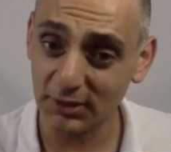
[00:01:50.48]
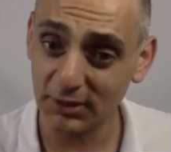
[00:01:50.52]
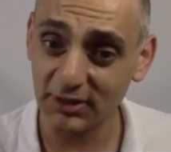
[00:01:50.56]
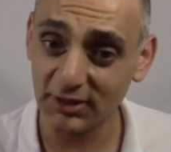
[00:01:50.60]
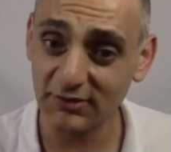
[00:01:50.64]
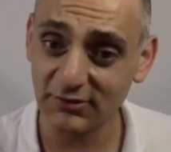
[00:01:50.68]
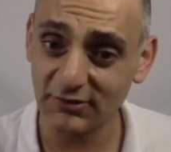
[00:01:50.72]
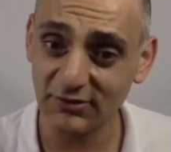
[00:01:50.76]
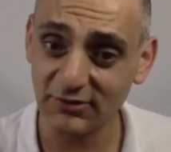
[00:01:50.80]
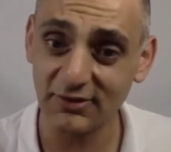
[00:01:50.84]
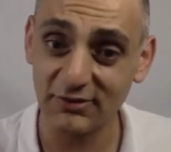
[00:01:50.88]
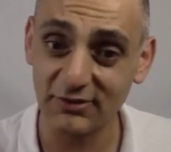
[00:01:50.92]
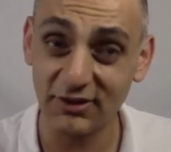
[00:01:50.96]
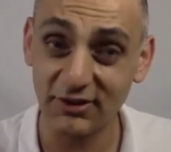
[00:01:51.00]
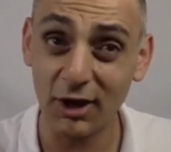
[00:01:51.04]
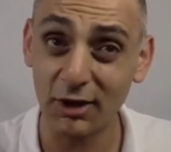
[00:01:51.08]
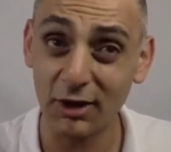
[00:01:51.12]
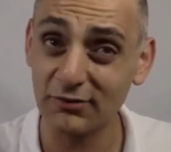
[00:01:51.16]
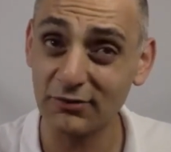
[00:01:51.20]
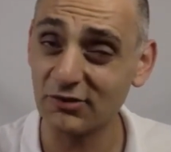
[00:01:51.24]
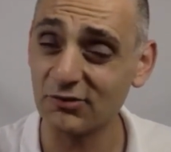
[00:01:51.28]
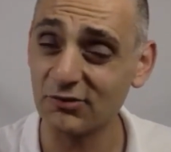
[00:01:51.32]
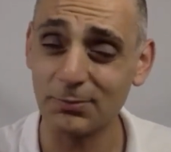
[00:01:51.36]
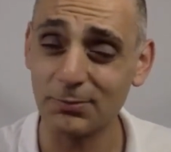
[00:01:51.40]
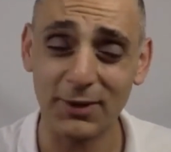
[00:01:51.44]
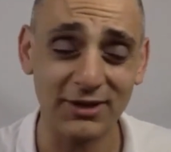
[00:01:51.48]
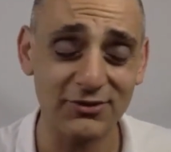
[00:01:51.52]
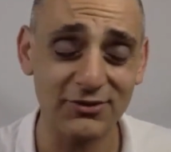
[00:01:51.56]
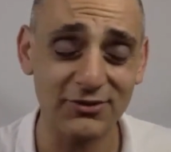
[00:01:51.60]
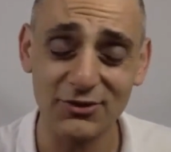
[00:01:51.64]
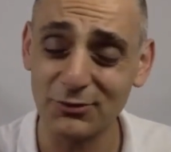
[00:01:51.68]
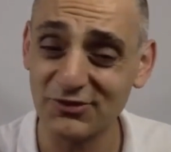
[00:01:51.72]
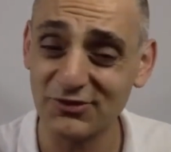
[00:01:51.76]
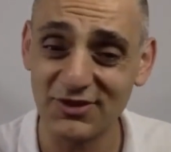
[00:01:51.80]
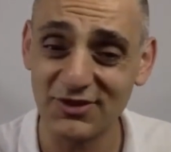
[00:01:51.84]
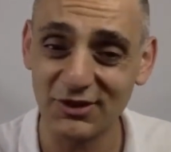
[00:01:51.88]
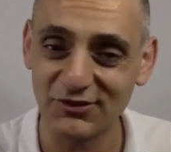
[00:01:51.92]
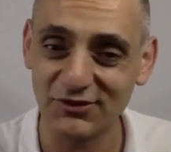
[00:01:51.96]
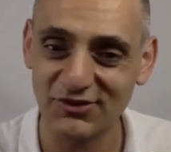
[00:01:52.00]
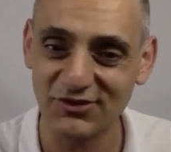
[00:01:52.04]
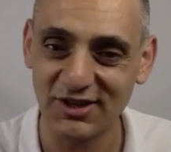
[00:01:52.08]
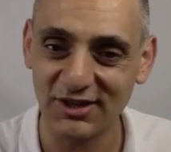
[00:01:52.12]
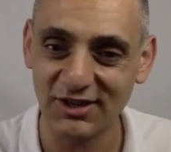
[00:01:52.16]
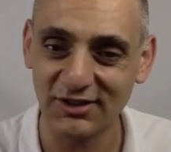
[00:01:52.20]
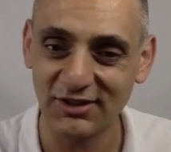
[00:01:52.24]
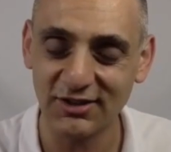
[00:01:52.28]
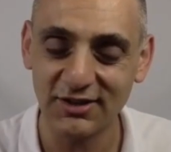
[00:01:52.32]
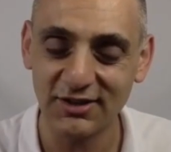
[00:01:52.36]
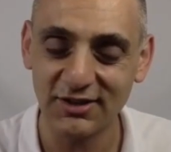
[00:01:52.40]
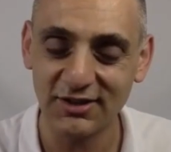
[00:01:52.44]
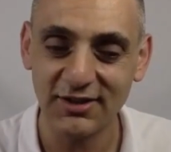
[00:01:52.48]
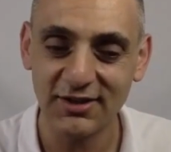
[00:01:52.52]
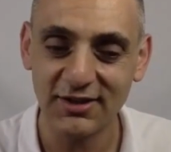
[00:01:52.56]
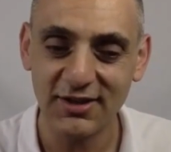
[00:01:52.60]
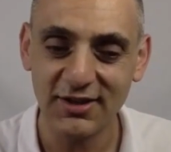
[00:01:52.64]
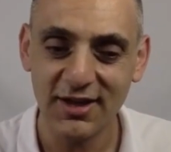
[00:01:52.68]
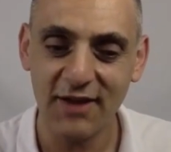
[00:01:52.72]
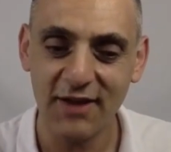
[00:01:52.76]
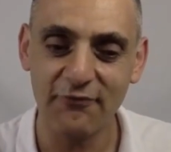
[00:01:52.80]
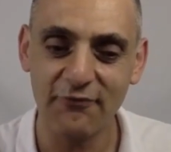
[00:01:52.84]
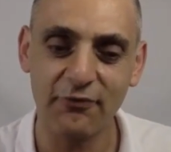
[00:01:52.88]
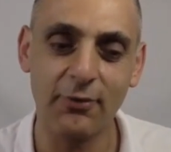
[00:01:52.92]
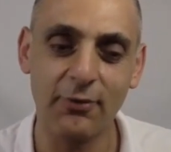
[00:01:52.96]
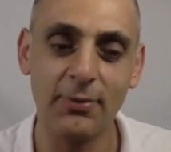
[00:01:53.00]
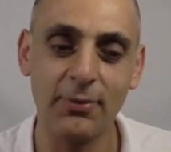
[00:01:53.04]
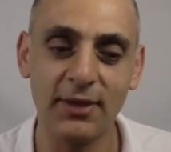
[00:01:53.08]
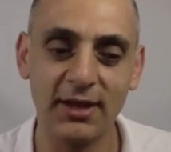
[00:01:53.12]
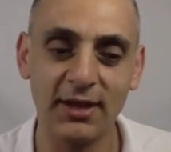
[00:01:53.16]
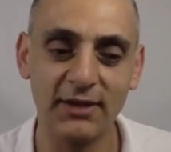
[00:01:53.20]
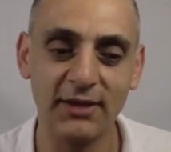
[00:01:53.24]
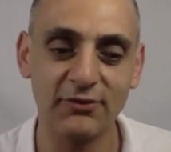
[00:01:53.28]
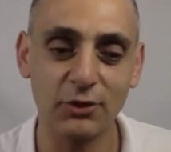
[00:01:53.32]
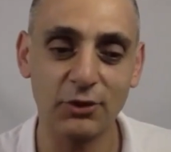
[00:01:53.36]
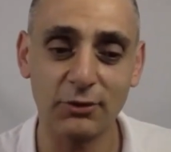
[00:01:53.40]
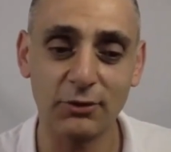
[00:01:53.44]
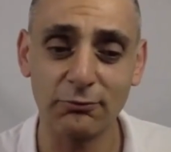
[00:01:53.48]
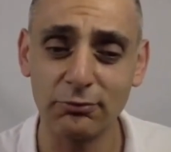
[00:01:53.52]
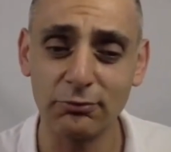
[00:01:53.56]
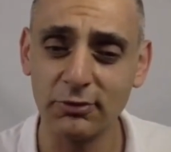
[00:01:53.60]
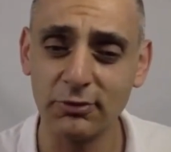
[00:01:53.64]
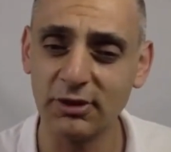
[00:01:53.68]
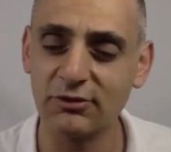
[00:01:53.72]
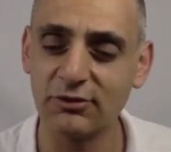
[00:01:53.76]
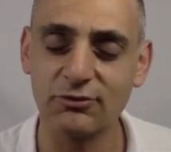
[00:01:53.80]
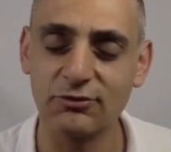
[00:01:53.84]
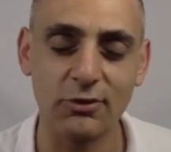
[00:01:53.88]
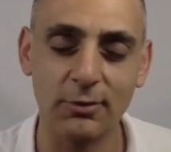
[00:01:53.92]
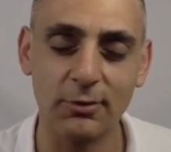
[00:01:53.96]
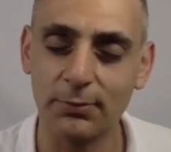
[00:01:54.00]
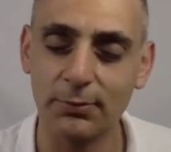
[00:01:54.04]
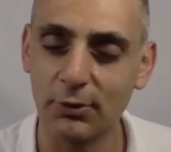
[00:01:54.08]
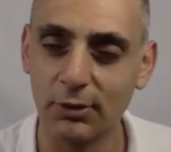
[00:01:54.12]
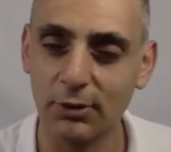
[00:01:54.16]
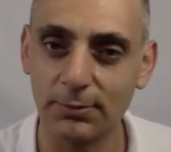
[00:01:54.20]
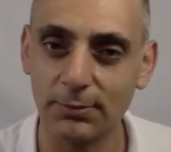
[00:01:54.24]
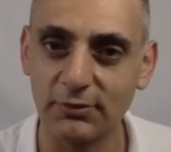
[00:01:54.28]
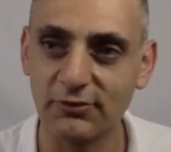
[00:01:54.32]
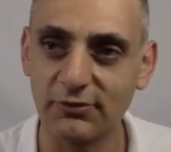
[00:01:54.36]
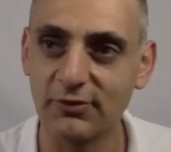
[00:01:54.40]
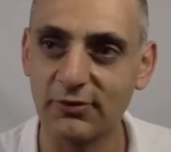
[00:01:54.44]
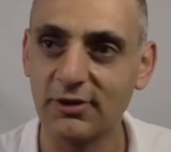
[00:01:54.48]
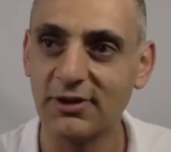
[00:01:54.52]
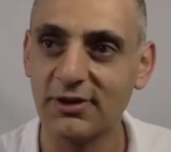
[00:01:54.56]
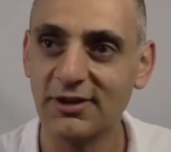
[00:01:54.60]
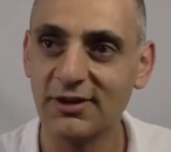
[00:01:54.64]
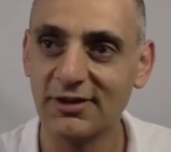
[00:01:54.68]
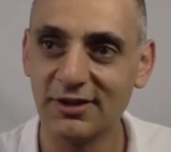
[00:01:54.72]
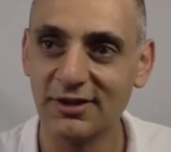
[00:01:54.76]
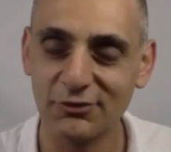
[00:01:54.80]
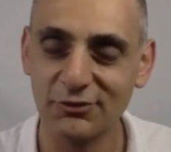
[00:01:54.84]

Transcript: peace, it's going to space, there is no sound, and from there it's got a really strong purpose.